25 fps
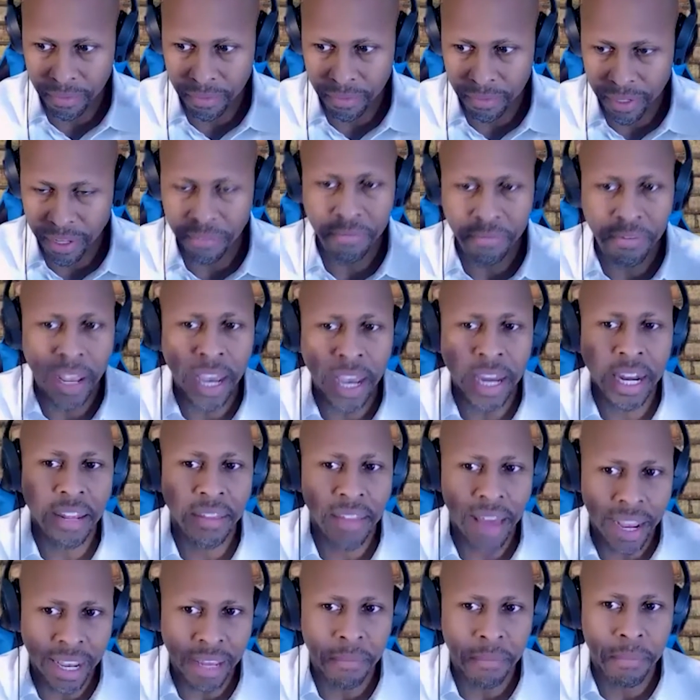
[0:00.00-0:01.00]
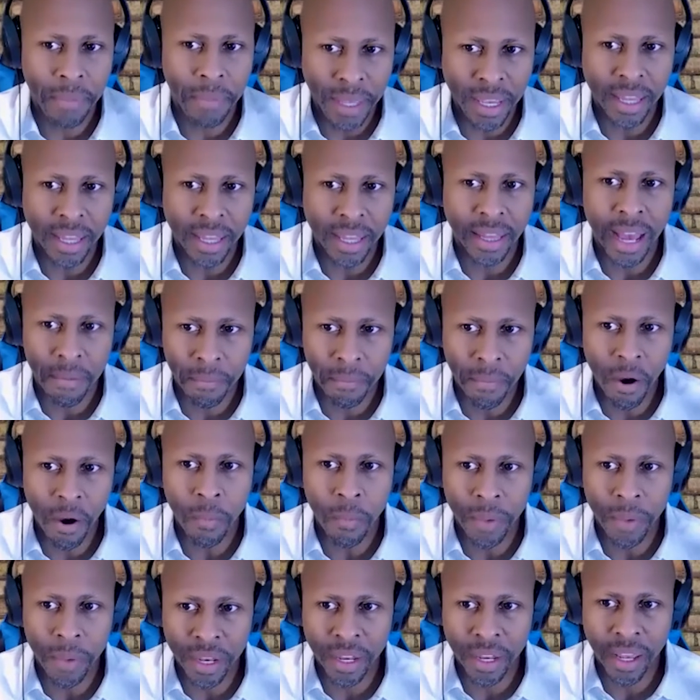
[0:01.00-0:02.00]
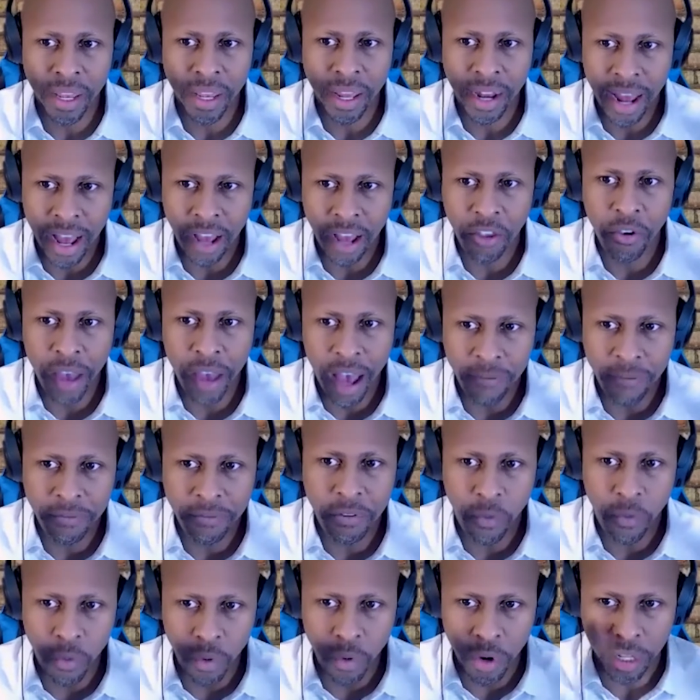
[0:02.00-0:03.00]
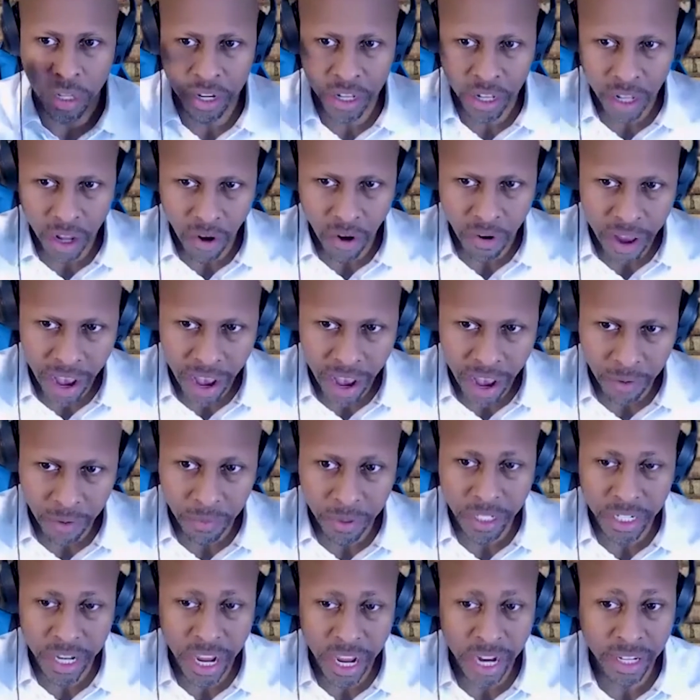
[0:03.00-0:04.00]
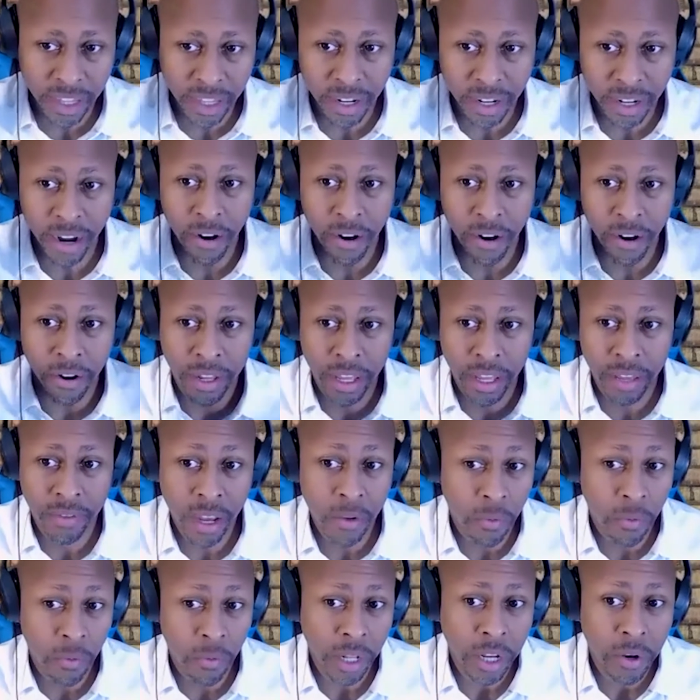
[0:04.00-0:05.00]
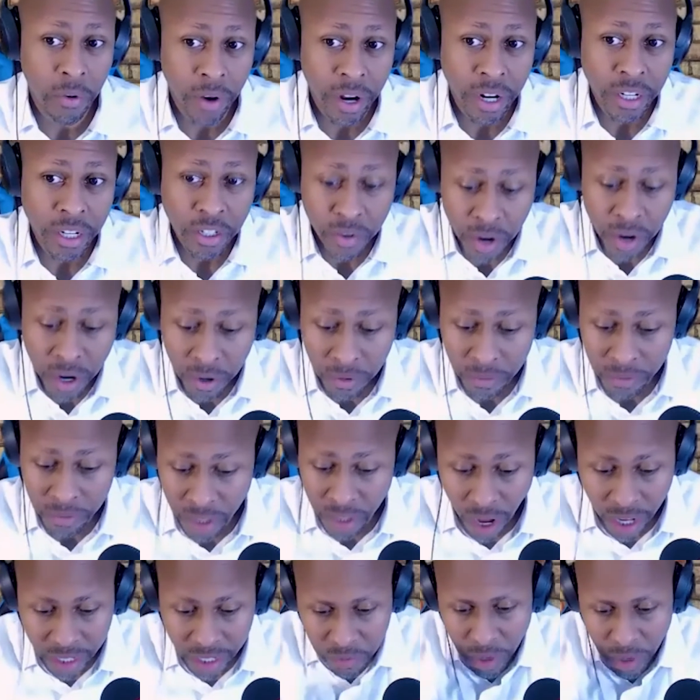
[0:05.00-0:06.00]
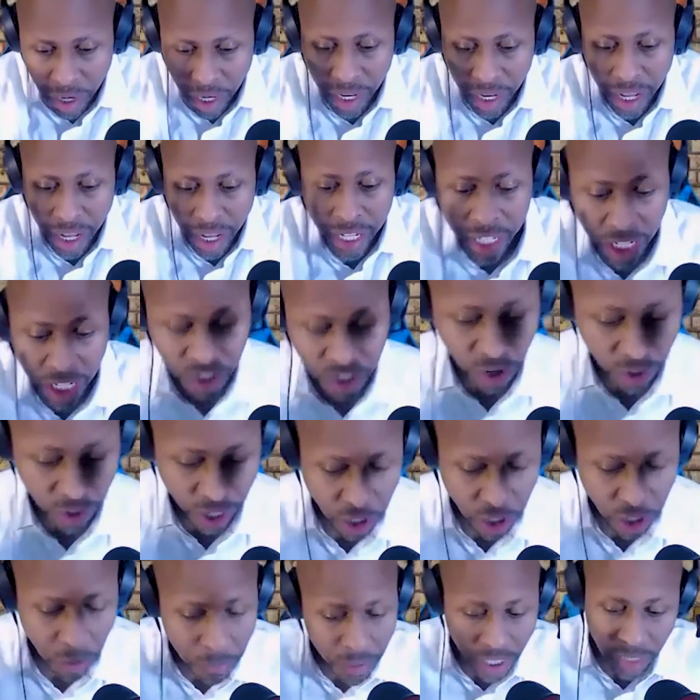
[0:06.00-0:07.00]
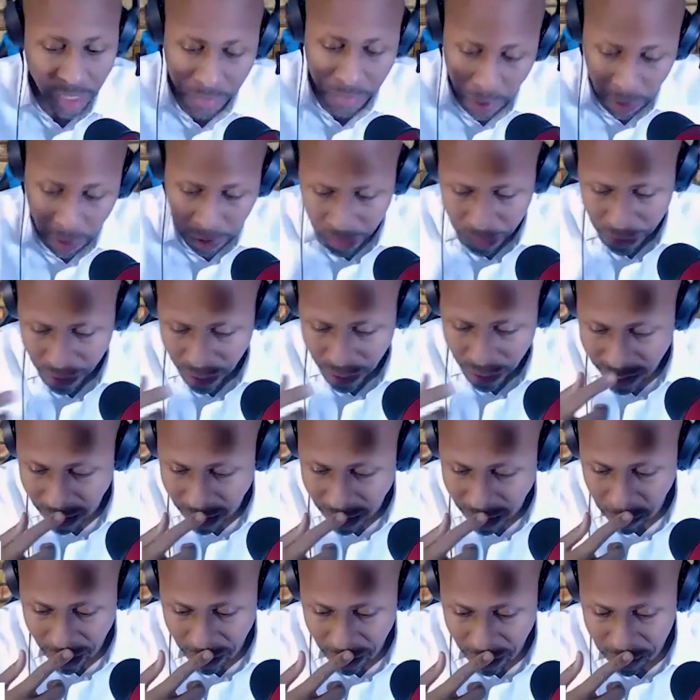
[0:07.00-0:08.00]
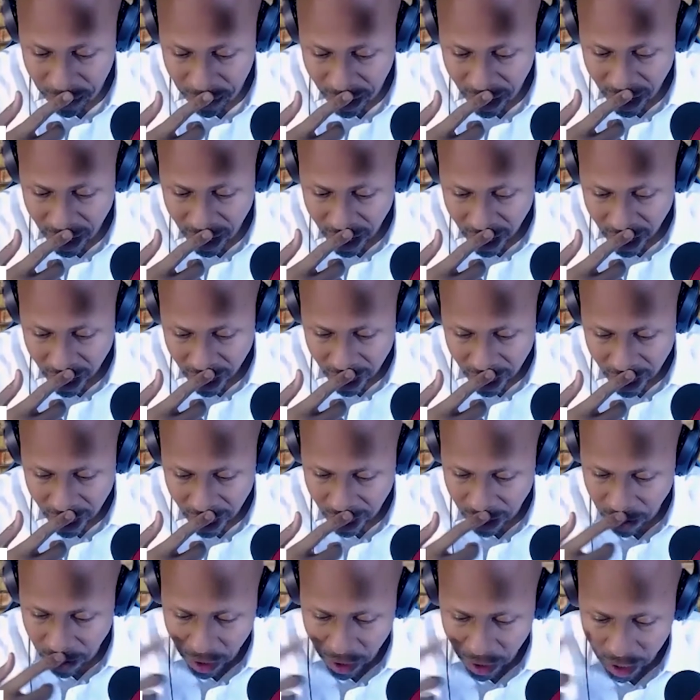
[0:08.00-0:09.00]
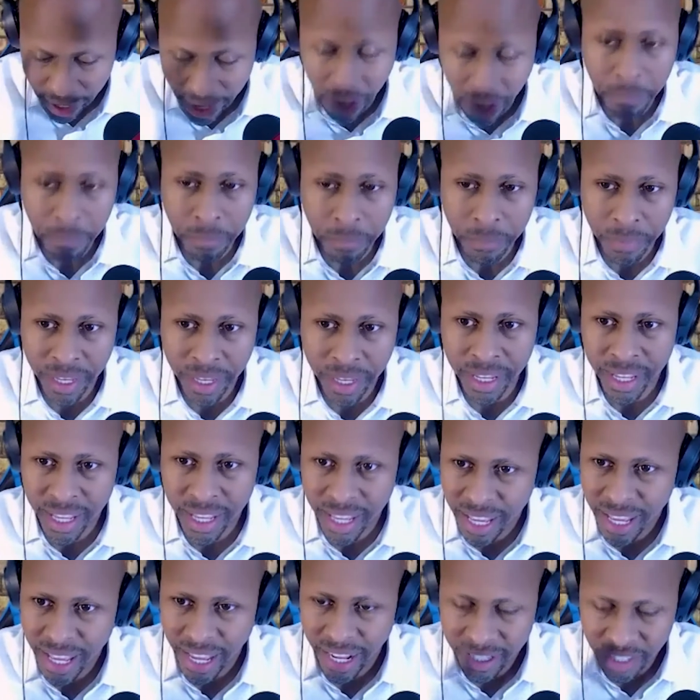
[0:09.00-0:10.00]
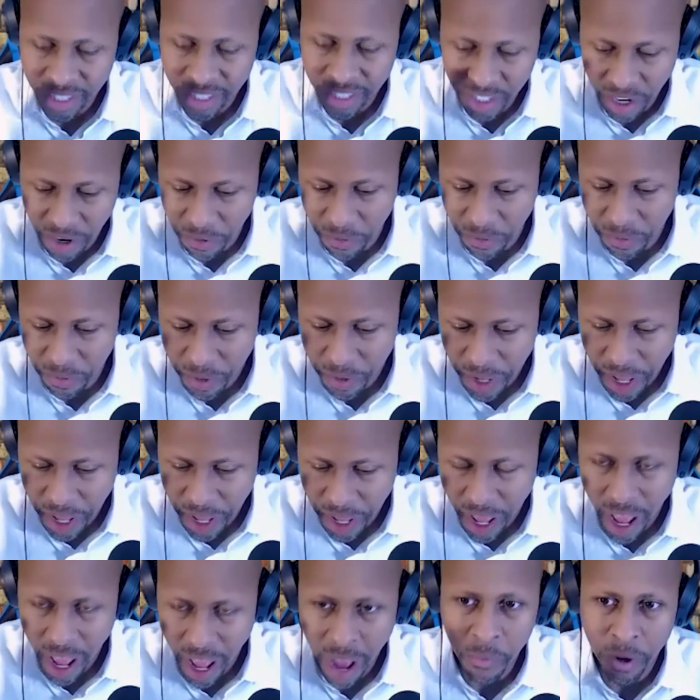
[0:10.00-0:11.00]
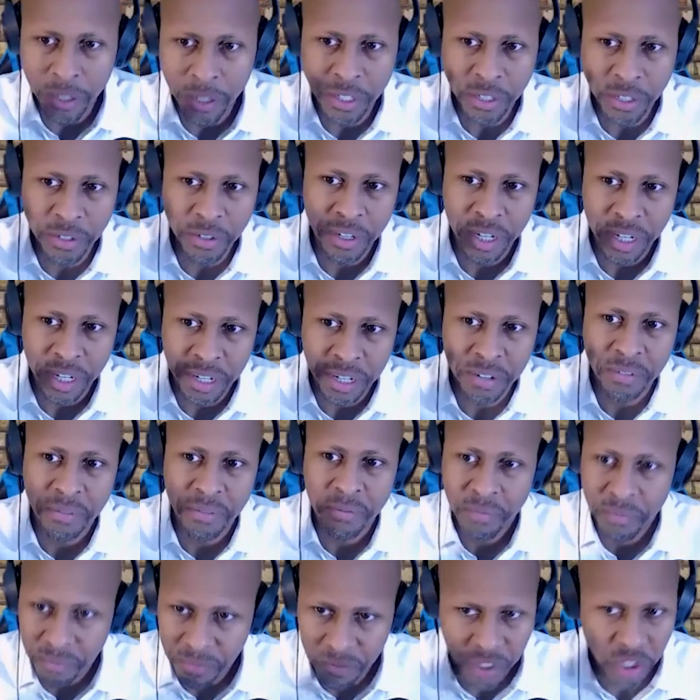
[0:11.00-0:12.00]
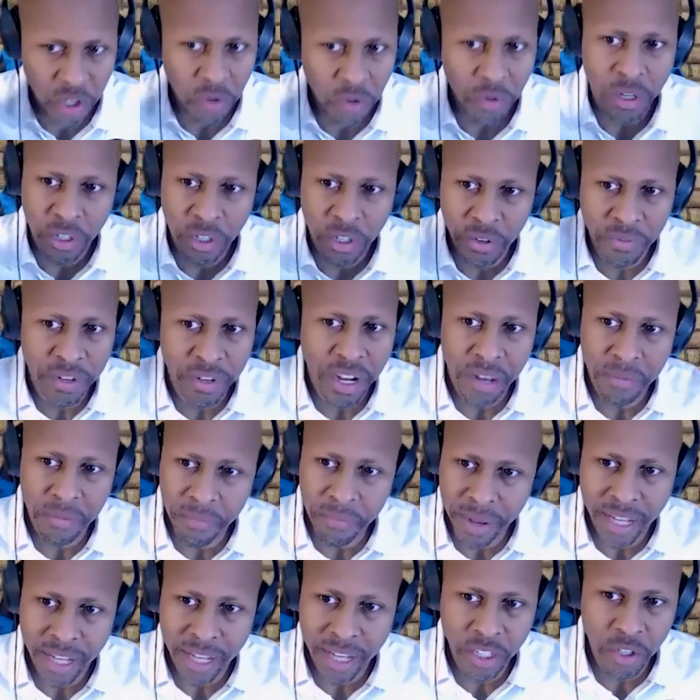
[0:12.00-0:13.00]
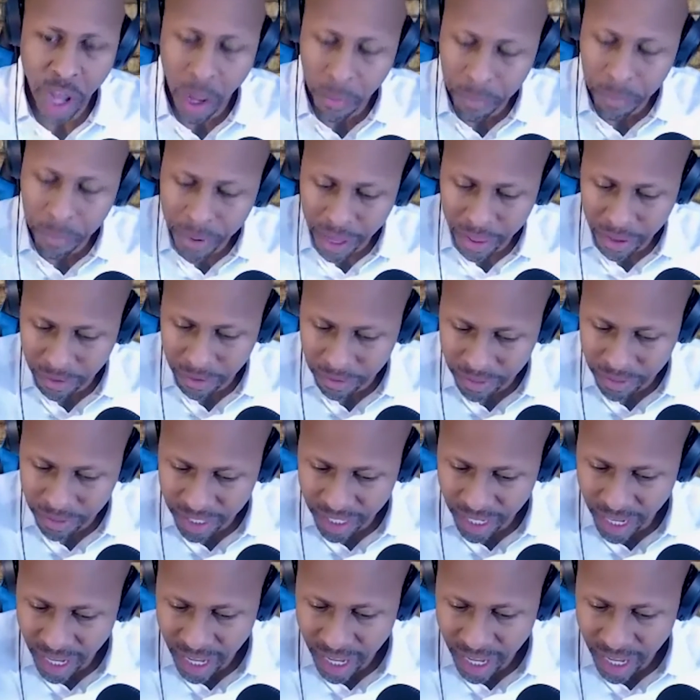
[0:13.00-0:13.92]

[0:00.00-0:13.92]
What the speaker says: deflating that can be in that moment, and how you have to really learn how to reject the narrative and really create your own. So I just want to let you know that your book spoke to me in that way. It really helped me. And so I want you to do what you've done best. You help others.